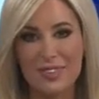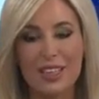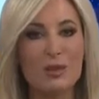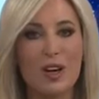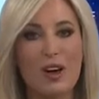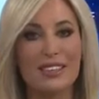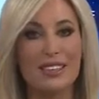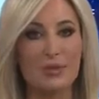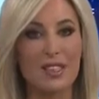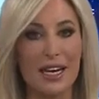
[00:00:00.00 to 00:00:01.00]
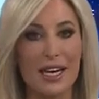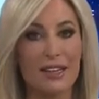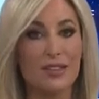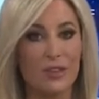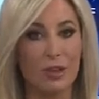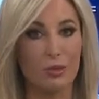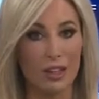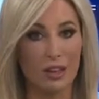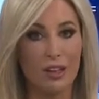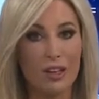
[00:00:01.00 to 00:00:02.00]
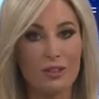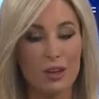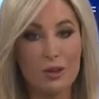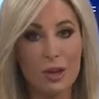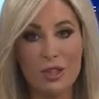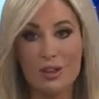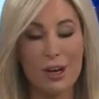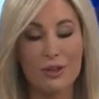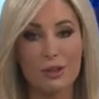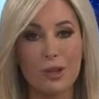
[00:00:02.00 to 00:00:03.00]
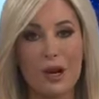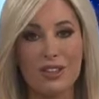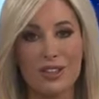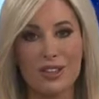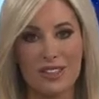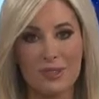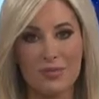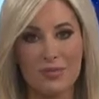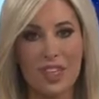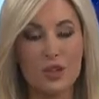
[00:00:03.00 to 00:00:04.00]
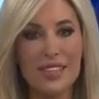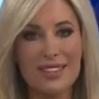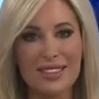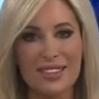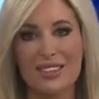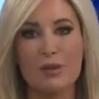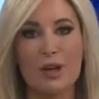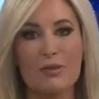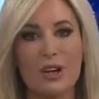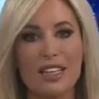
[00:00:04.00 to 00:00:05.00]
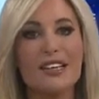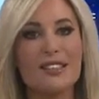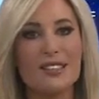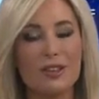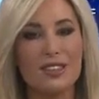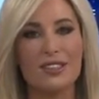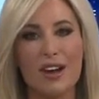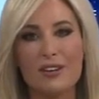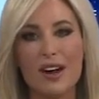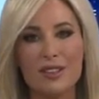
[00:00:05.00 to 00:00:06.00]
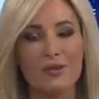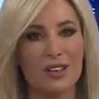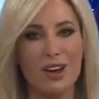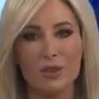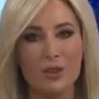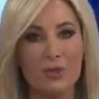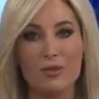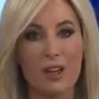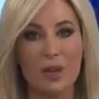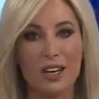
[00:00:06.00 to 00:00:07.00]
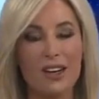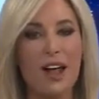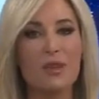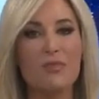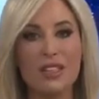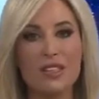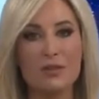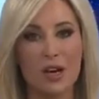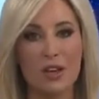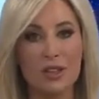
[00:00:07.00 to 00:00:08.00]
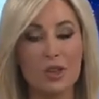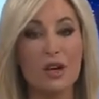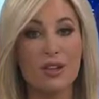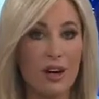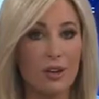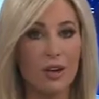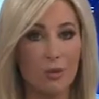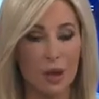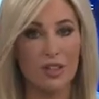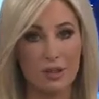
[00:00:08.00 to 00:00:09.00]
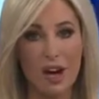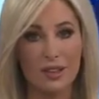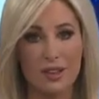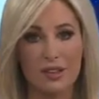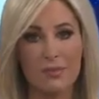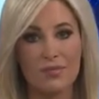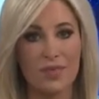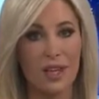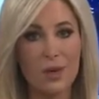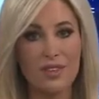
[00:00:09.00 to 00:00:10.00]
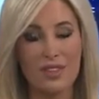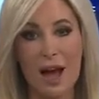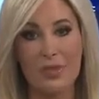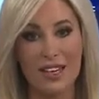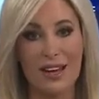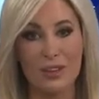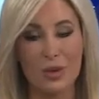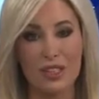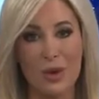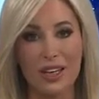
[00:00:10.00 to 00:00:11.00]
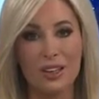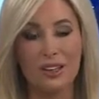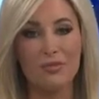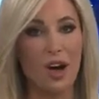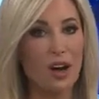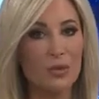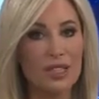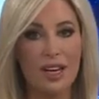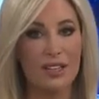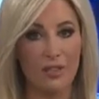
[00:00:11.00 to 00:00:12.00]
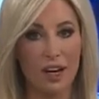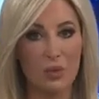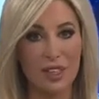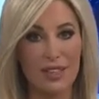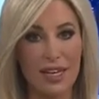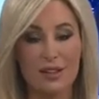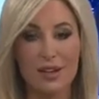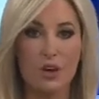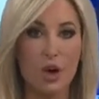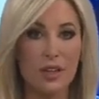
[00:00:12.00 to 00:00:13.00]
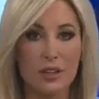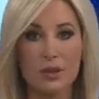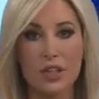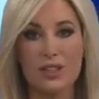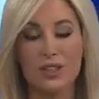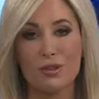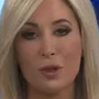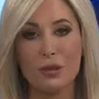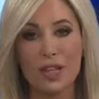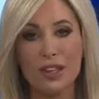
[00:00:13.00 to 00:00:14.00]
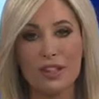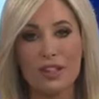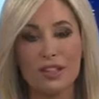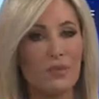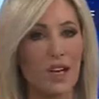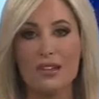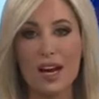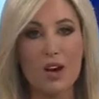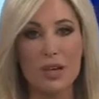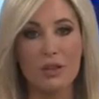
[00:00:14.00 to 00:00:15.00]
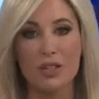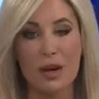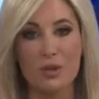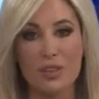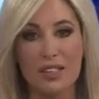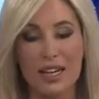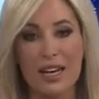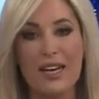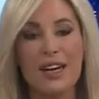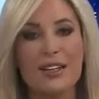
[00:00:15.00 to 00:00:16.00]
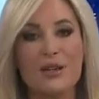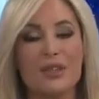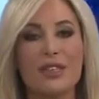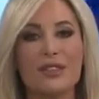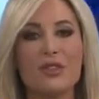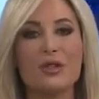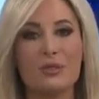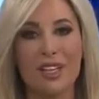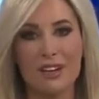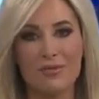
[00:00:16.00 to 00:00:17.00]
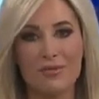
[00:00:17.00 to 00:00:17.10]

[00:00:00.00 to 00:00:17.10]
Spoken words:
It has been called the deep state, and it is very real. Donald Trump is a threat to career politicians. In 2016, the Democrat Party seriously underestimated Donald Trump's following and the millions of Americans who are tired of Washington politics. They don't want this to happen again in 2020. All it would take is 5 swing states, COVID-induced changes to the voting regulations, a narrow window of time to investigate, and a complacent news media.